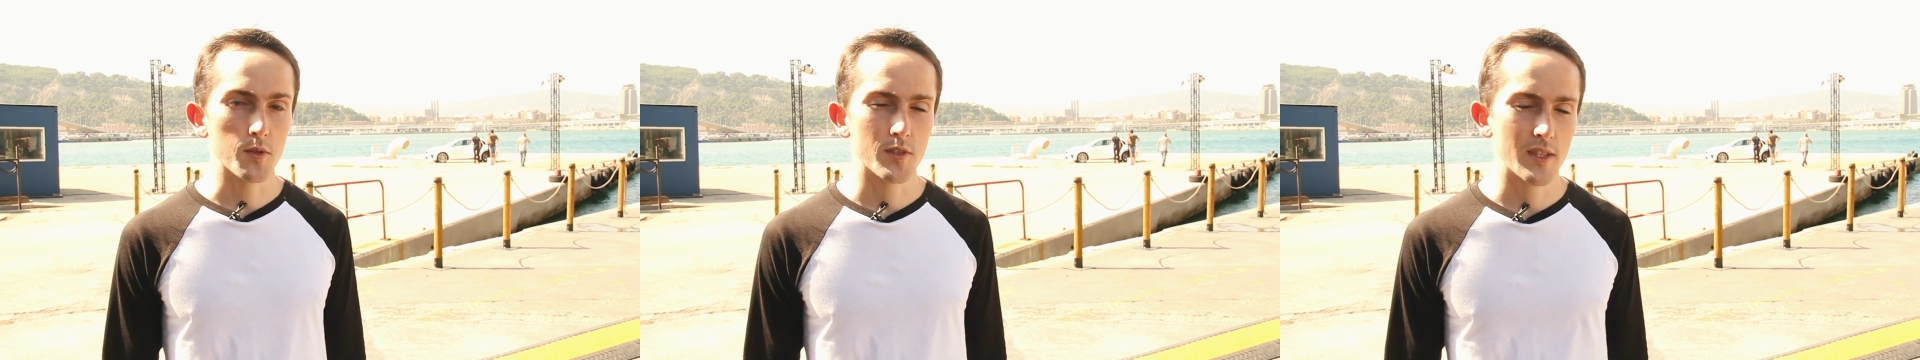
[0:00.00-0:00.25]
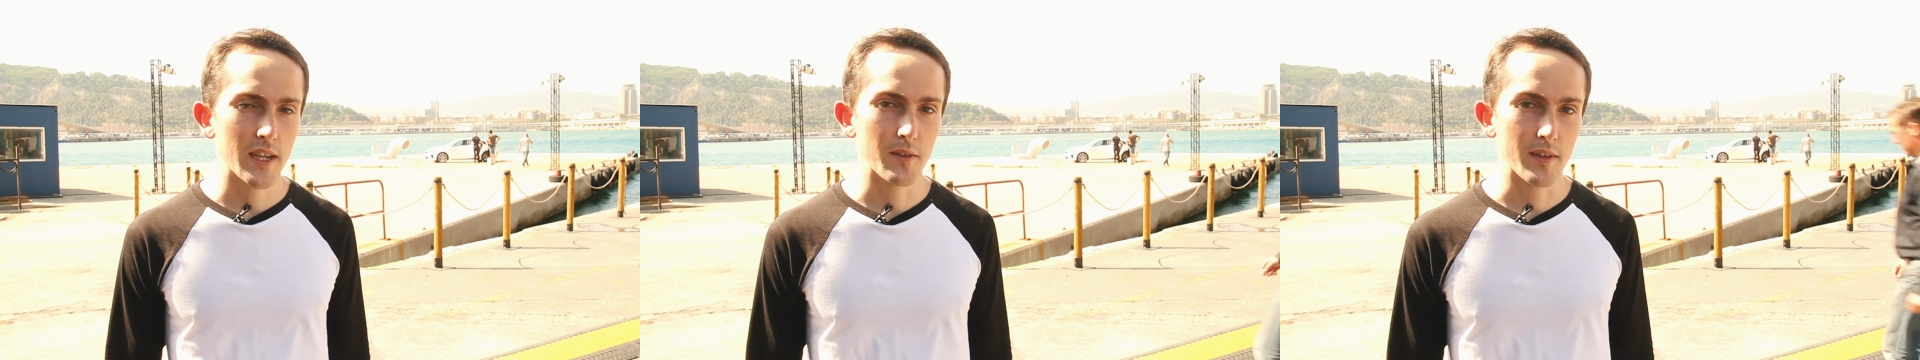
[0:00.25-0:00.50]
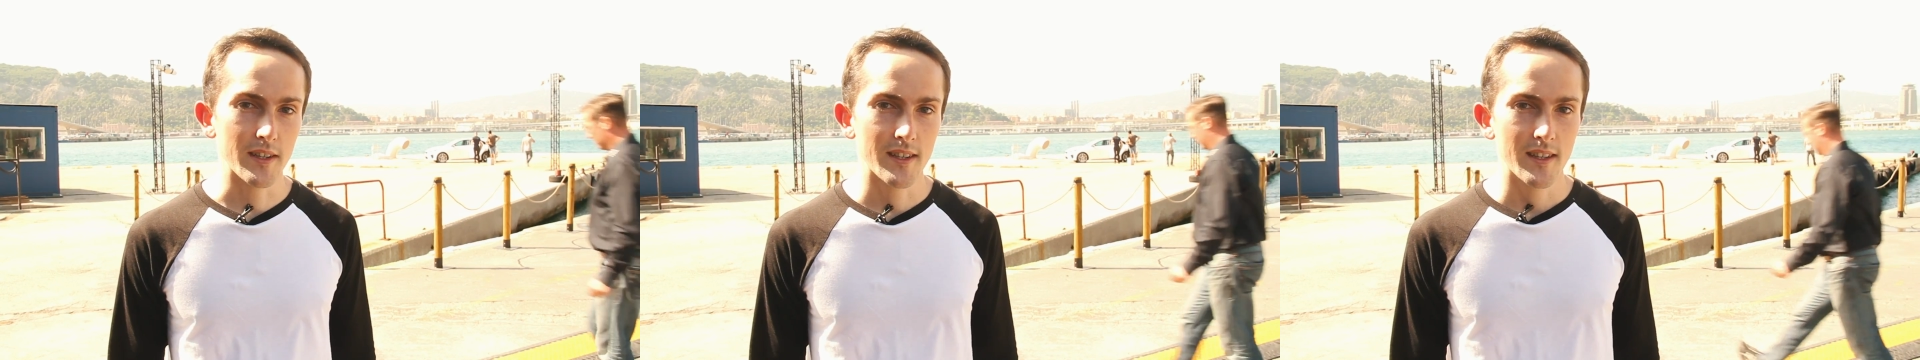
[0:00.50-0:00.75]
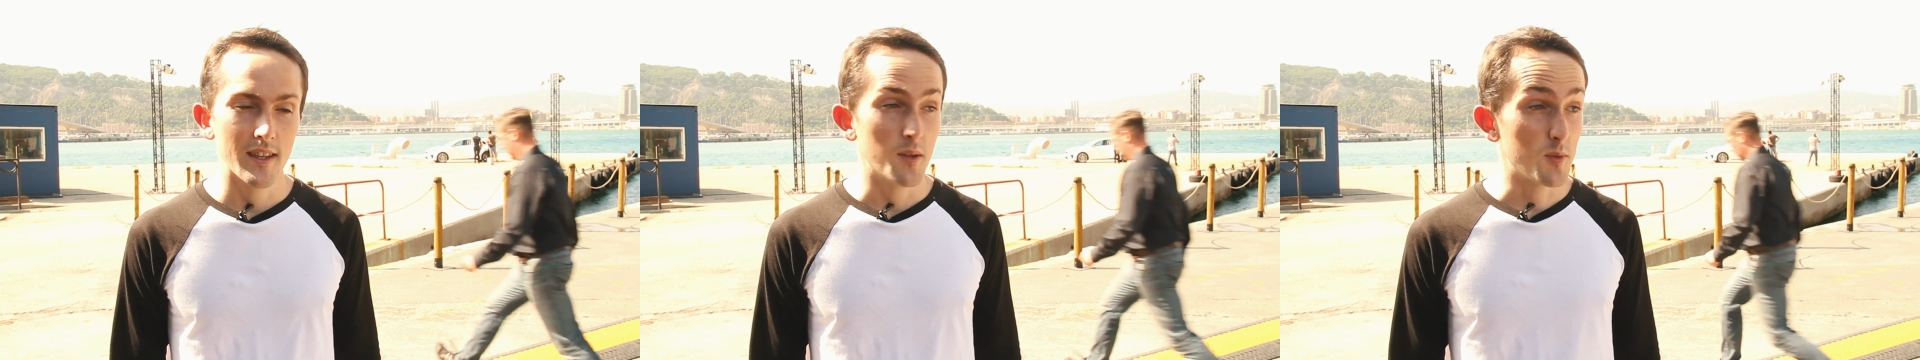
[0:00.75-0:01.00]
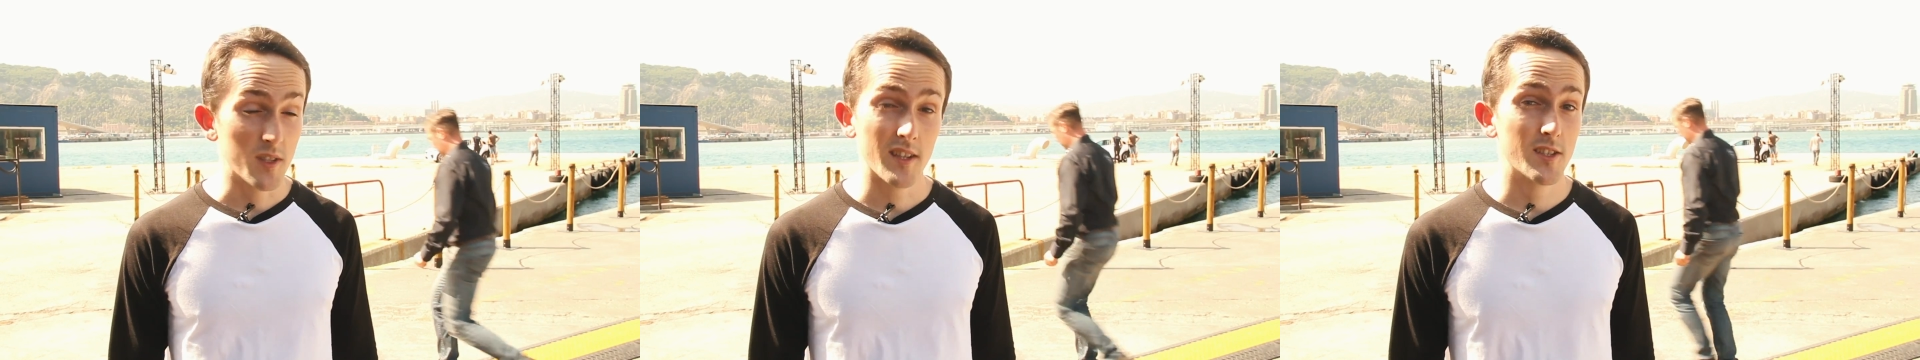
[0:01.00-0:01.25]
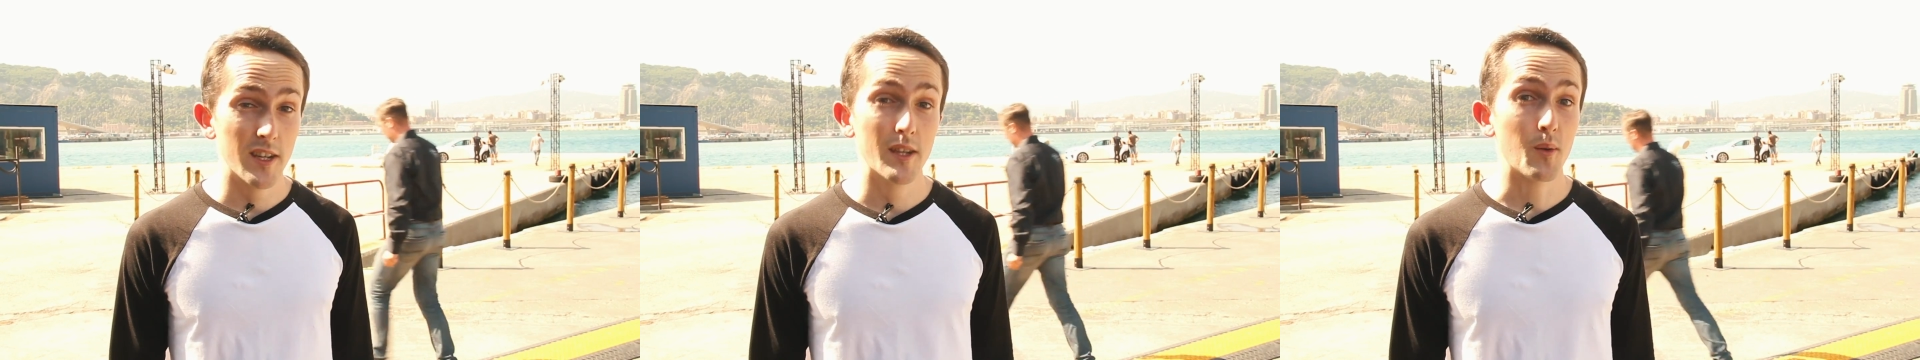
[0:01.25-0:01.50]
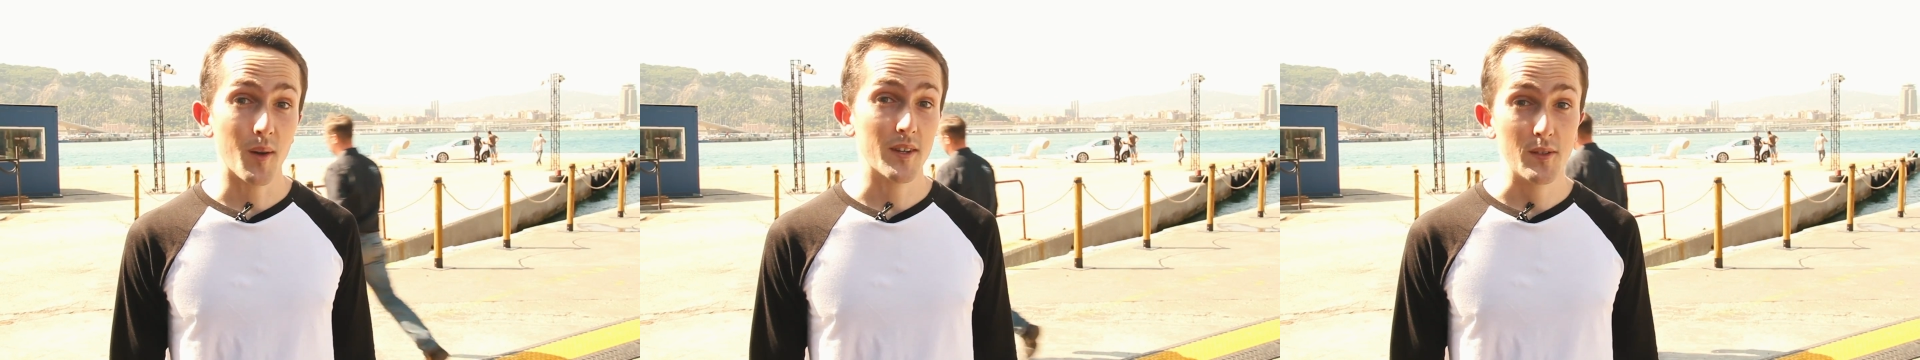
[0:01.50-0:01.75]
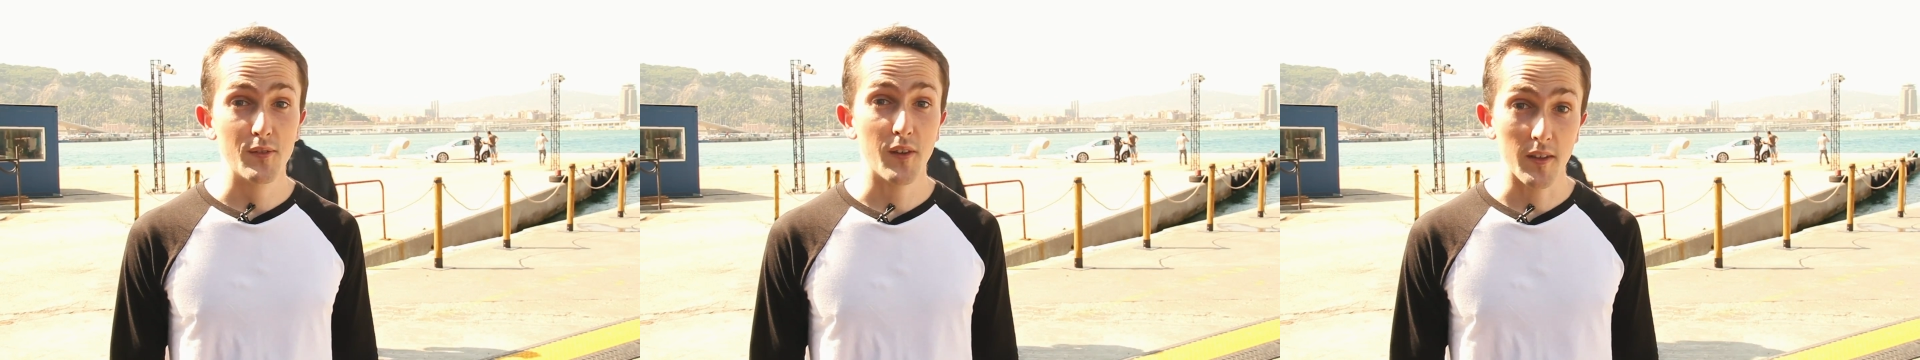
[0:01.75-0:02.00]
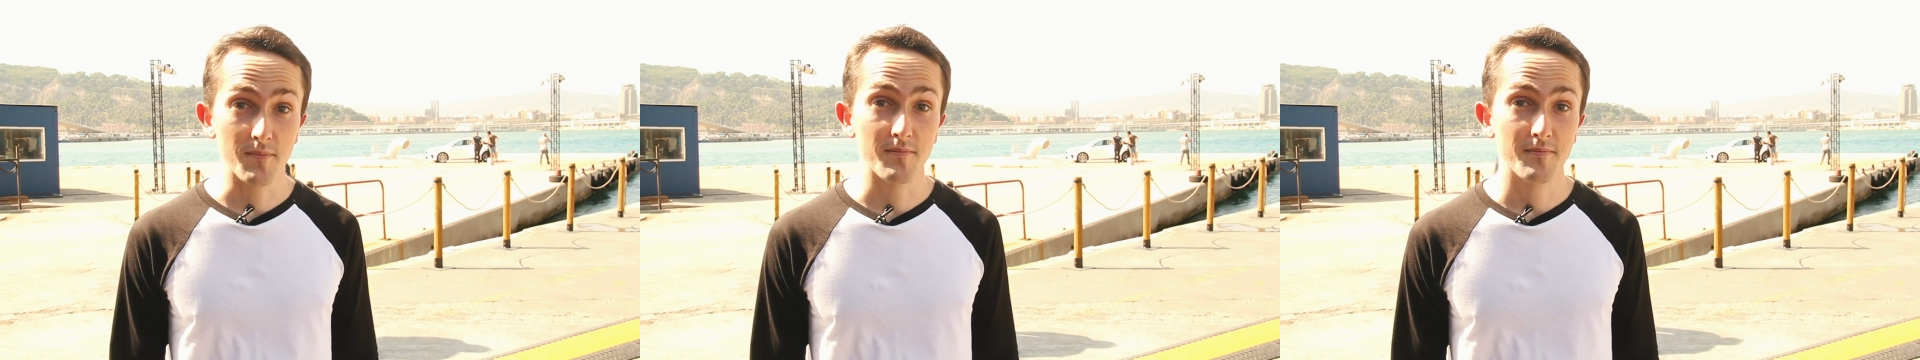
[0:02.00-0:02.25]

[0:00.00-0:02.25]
steering, was actually quite good fun.